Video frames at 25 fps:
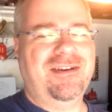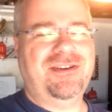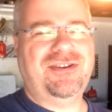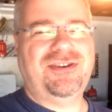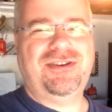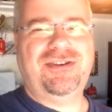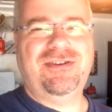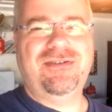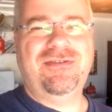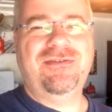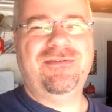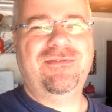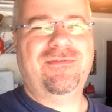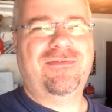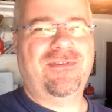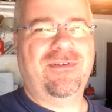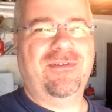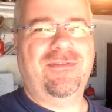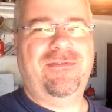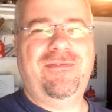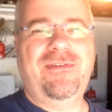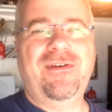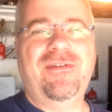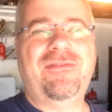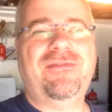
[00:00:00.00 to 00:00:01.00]
shoot for
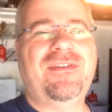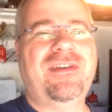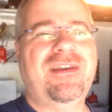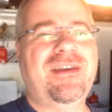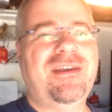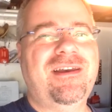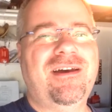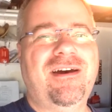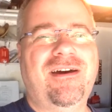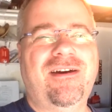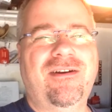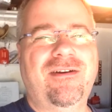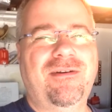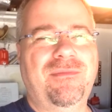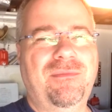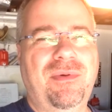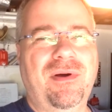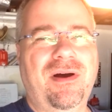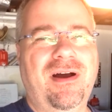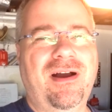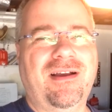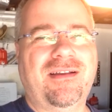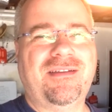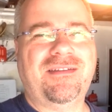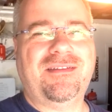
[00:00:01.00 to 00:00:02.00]
$50,
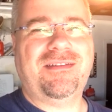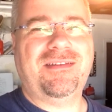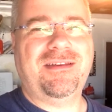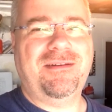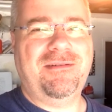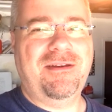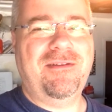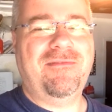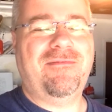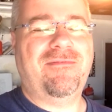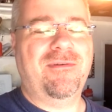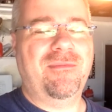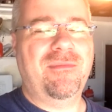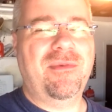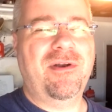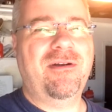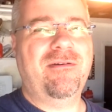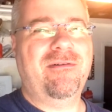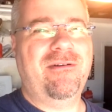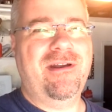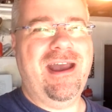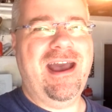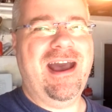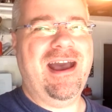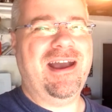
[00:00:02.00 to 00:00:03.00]
$100? I mean, from her
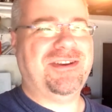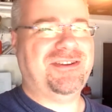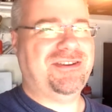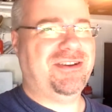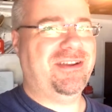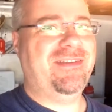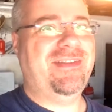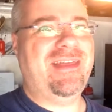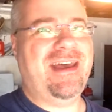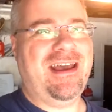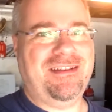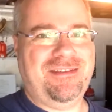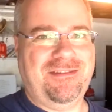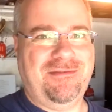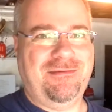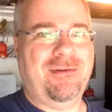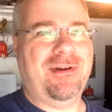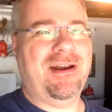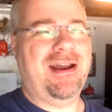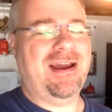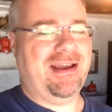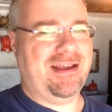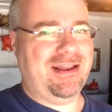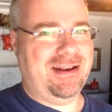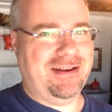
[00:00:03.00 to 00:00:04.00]
reaction, that's what
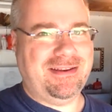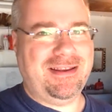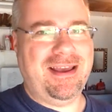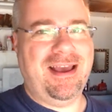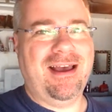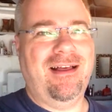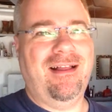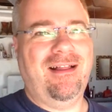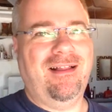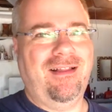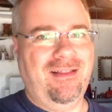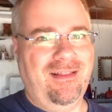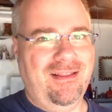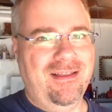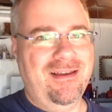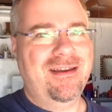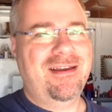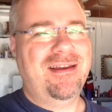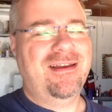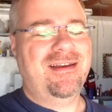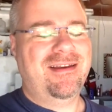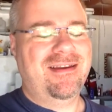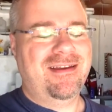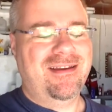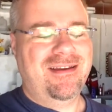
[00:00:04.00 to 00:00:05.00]
I can tell.
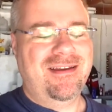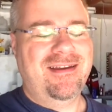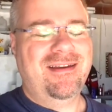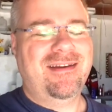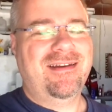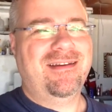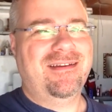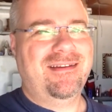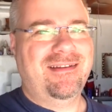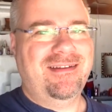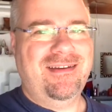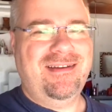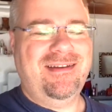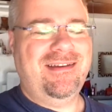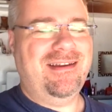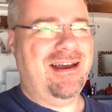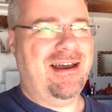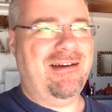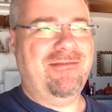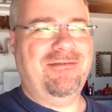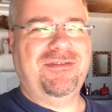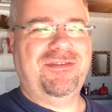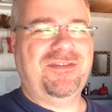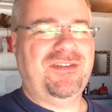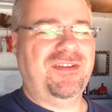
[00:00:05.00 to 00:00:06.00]

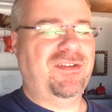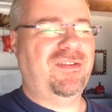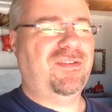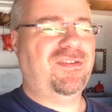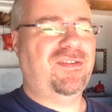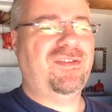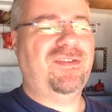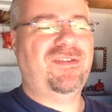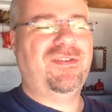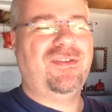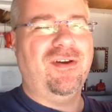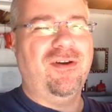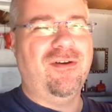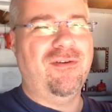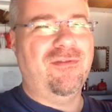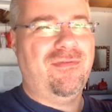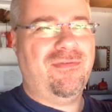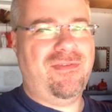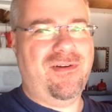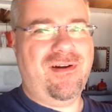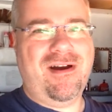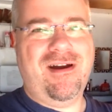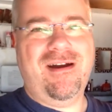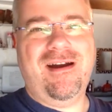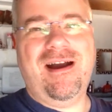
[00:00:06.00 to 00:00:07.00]
I was just so
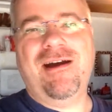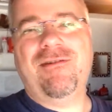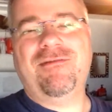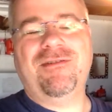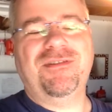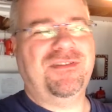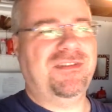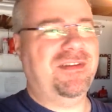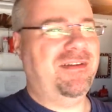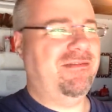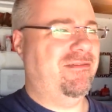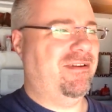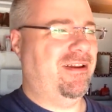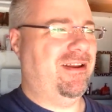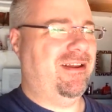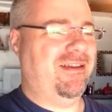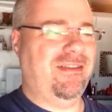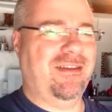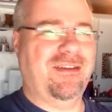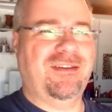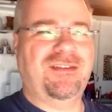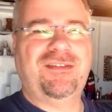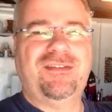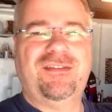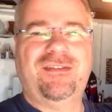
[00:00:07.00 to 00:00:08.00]
far, I wasn't even in
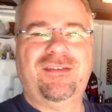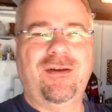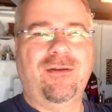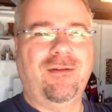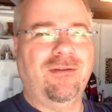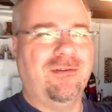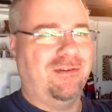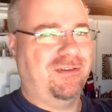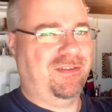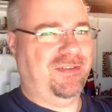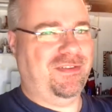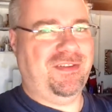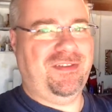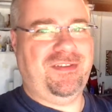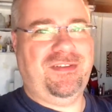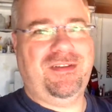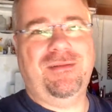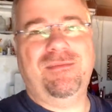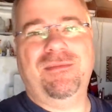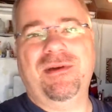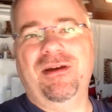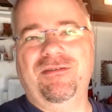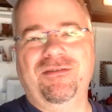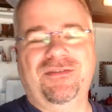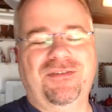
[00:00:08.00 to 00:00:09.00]
the solar
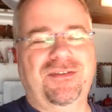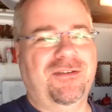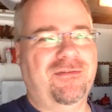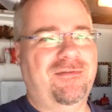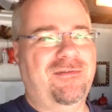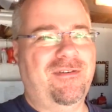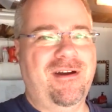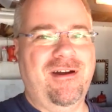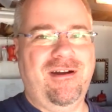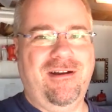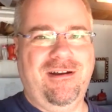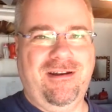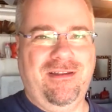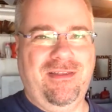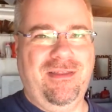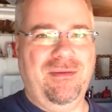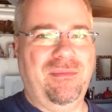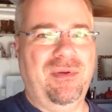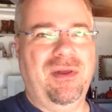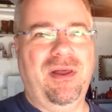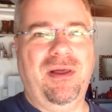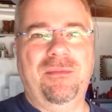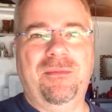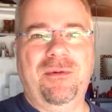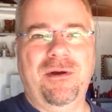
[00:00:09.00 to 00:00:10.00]
system. I was so far out of the
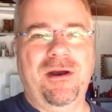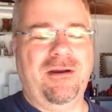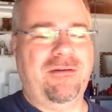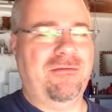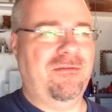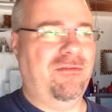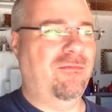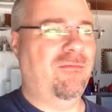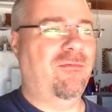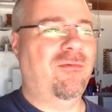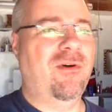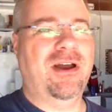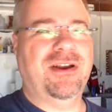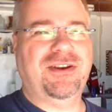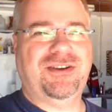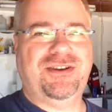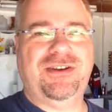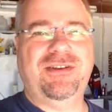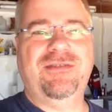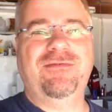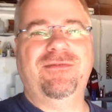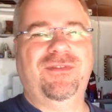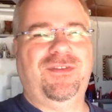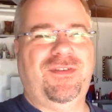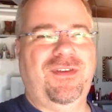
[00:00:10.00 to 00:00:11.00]
ballpark with what
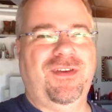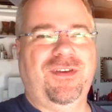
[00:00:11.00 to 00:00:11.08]
she was